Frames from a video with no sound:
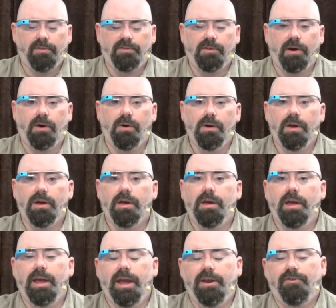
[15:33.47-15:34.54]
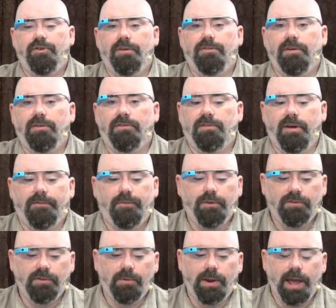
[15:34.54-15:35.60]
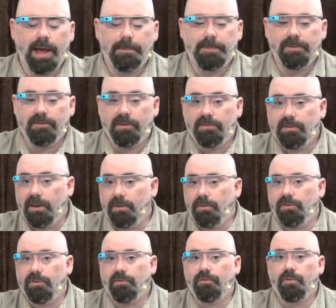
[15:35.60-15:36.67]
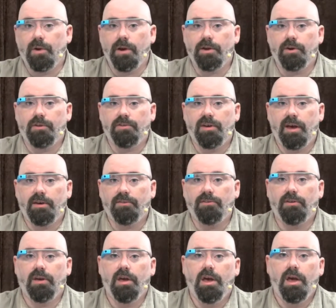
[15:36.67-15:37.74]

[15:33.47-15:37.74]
So interesting stuff. We'll see what happens. They said it was a very good test.